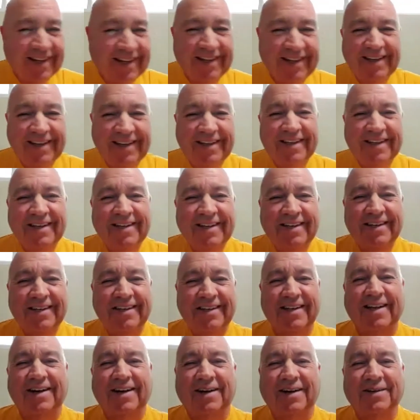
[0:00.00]

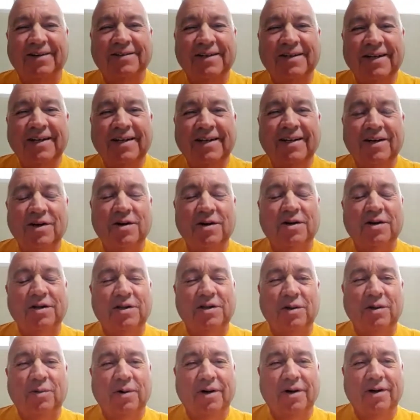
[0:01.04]
you know, Look at the
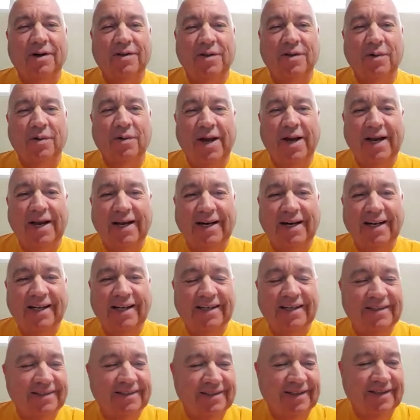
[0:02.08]
world the way it
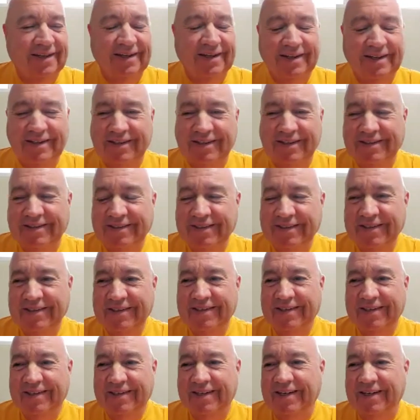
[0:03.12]
is. Why
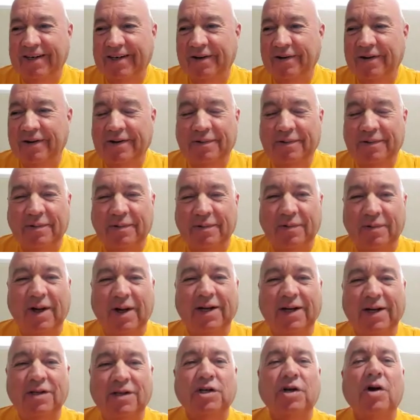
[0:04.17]

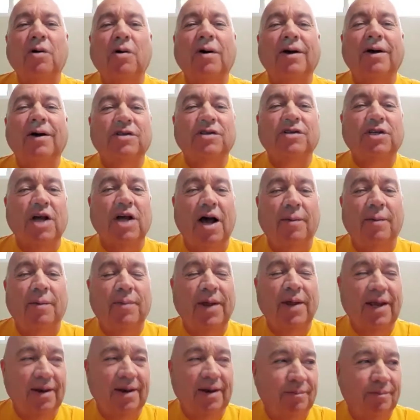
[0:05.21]
don't you go out
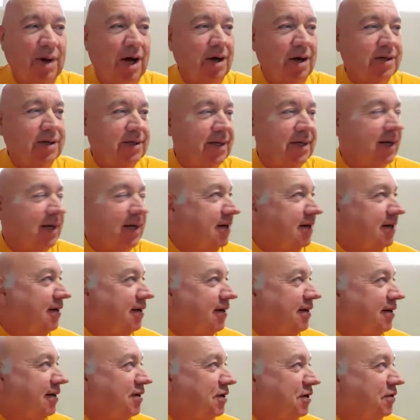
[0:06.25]
shopping at Boxing Day?
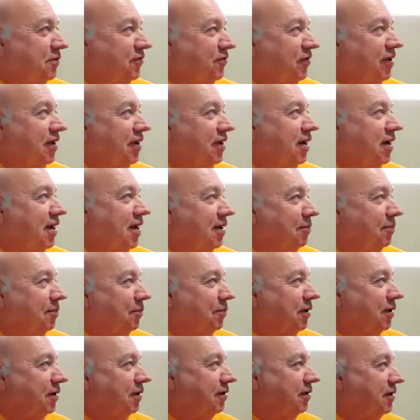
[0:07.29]
Do you feel
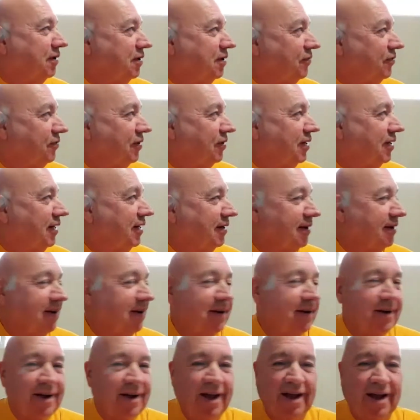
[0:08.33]
humble, or do you feel like?
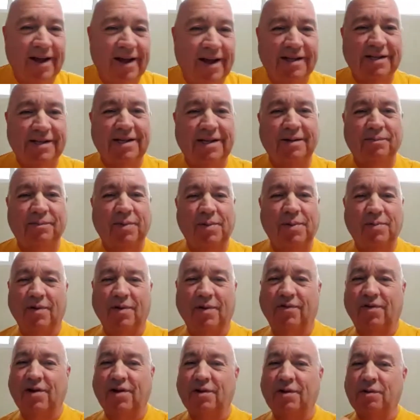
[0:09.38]
I guess some people
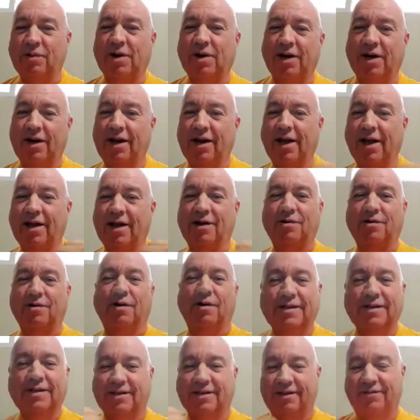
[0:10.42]
feel real
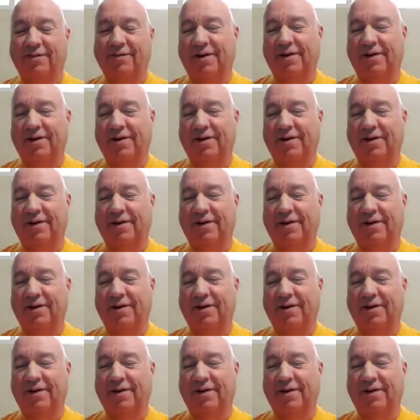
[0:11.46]
aggressive.